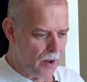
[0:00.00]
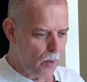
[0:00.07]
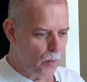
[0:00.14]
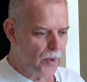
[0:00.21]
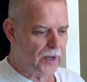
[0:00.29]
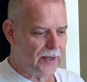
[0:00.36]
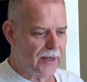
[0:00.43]

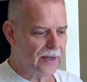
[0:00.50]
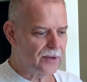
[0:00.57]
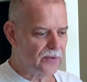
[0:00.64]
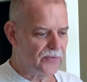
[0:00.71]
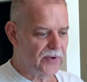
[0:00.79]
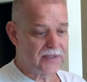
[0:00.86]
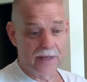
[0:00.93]
what he needed
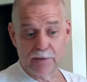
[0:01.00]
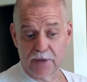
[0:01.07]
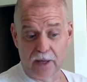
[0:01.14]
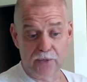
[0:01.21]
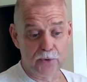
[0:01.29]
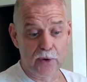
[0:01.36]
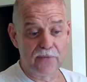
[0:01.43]
to fix it. It was
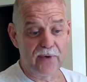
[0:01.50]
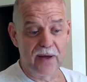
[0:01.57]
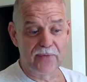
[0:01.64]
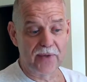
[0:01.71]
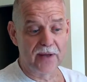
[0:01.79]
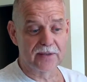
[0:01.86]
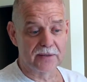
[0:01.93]
like
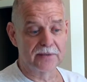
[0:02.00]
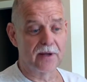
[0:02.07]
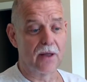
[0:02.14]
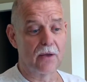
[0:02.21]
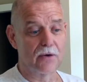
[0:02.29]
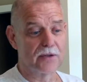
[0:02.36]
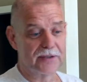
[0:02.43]

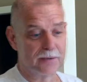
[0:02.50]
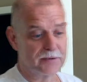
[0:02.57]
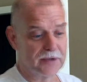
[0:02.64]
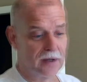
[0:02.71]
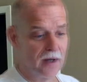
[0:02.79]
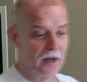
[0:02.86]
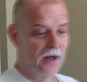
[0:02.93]
$35,000,
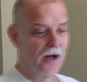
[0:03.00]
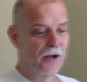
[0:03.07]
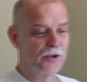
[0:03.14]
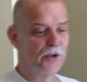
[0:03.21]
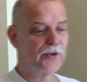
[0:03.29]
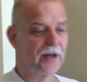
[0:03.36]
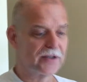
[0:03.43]
a
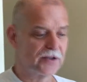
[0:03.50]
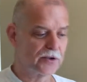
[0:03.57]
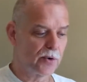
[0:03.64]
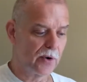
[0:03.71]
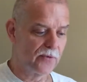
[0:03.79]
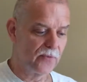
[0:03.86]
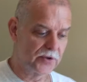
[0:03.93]
2,000
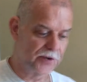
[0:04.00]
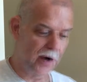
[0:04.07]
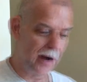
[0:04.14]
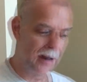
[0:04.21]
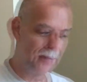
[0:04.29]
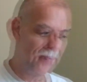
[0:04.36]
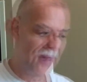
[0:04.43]
square foot
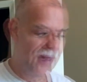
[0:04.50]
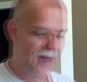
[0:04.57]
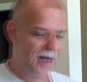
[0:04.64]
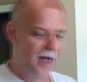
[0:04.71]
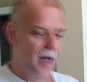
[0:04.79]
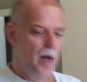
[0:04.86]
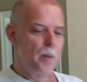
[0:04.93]
job.
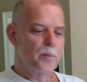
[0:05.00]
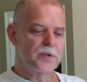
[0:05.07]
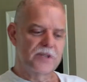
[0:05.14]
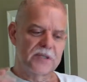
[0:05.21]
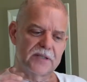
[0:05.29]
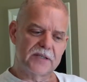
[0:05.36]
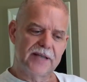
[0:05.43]
But
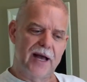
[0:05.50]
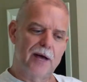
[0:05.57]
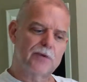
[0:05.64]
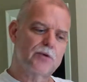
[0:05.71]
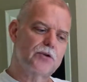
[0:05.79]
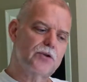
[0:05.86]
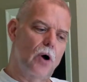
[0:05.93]
since his
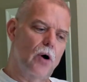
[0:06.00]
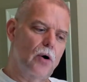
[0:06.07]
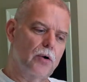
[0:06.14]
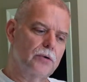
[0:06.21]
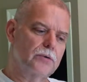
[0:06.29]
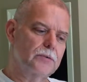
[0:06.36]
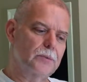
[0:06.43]
house was
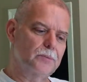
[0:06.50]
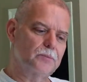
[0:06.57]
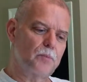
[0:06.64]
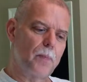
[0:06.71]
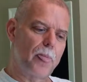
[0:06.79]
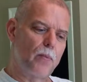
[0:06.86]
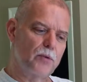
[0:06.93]
on
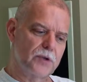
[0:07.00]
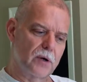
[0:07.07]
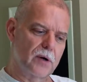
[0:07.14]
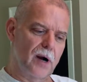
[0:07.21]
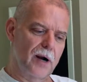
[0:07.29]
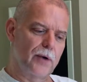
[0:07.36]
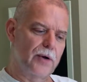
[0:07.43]

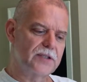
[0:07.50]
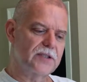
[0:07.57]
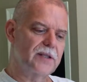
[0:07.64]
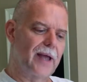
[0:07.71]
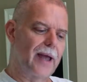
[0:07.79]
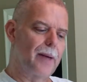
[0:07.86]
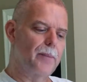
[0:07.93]
concrete
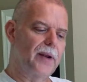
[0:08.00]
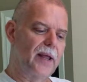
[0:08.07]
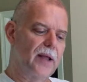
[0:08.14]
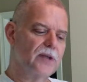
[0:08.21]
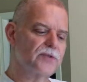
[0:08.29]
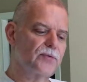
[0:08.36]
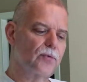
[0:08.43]
slab and
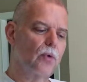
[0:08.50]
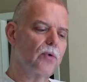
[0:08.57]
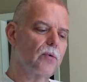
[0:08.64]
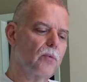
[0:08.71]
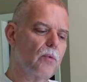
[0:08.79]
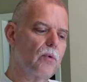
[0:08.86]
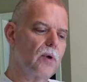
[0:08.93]
his
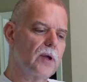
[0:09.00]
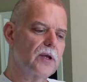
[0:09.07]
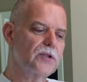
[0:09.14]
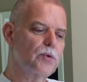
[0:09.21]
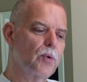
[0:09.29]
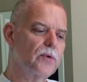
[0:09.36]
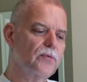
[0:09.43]

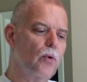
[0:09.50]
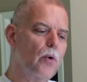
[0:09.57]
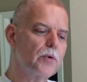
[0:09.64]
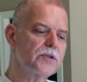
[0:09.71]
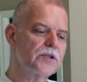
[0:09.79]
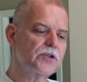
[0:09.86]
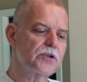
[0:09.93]
wood floor
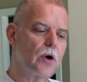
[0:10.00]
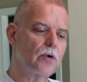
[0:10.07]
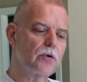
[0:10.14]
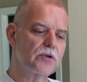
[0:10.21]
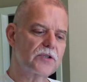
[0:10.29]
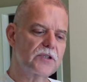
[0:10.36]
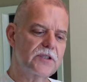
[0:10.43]
was
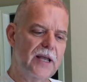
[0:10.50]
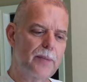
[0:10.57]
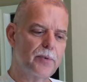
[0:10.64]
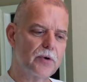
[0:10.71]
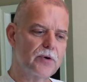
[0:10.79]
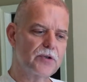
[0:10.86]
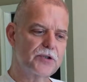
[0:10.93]
installed on
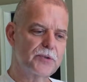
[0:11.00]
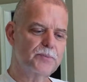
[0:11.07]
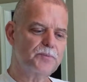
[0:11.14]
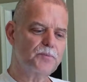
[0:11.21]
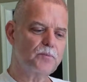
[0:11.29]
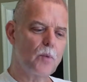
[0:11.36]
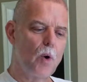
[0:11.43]
sleepers,
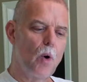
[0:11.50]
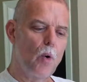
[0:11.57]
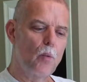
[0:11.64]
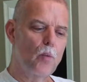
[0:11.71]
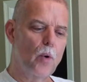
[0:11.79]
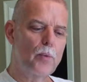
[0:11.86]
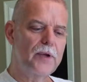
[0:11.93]

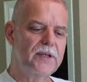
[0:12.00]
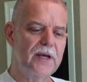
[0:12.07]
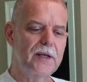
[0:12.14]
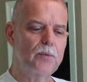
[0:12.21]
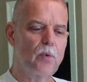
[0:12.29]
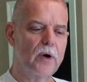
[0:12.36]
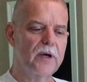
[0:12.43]
what we
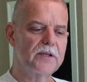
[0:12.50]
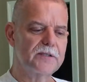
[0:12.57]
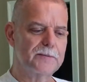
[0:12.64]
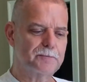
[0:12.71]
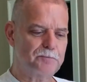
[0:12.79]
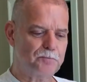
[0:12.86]
did was,